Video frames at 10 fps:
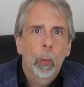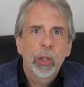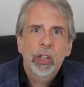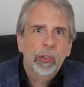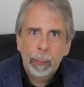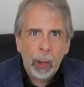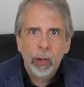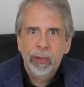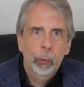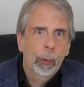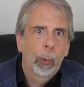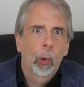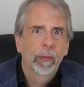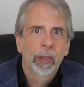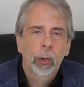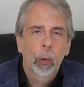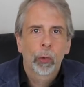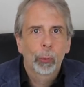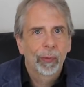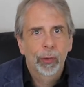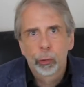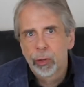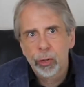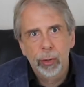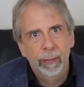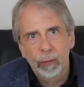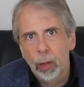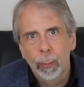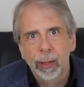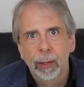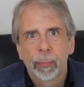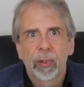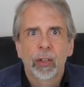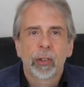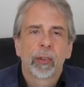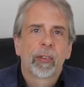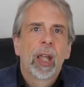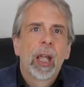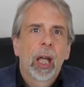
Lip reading: which is the part of the report that accords with the traditional environmental obsessions